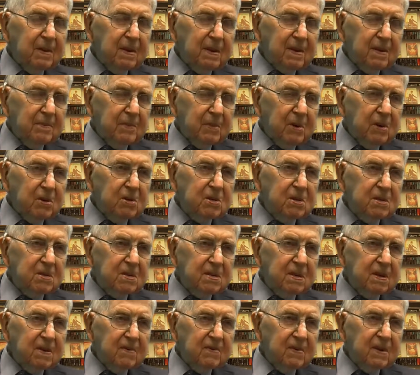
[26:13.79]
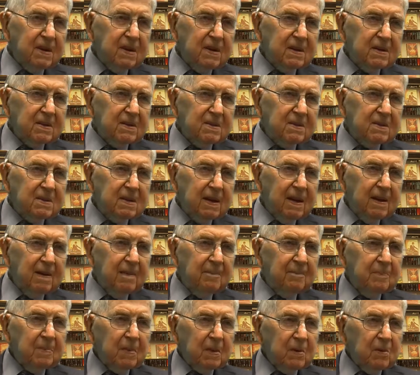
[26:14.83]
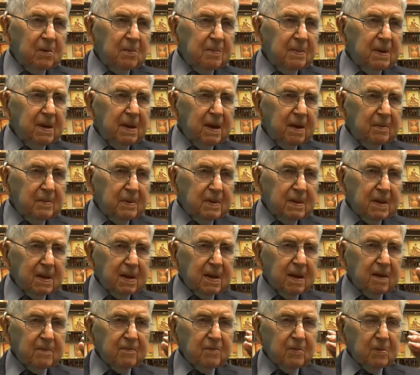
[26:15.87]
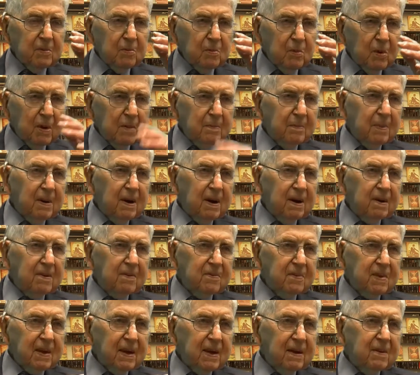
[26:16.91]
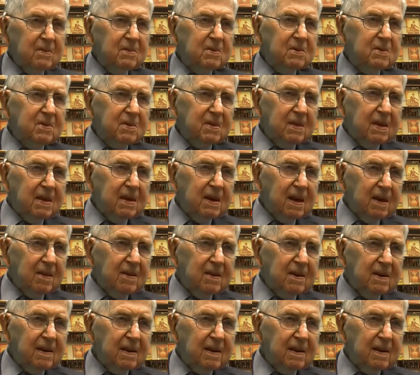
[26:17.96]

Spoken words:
emergency vehicles, will be able to get from one part of town to the other,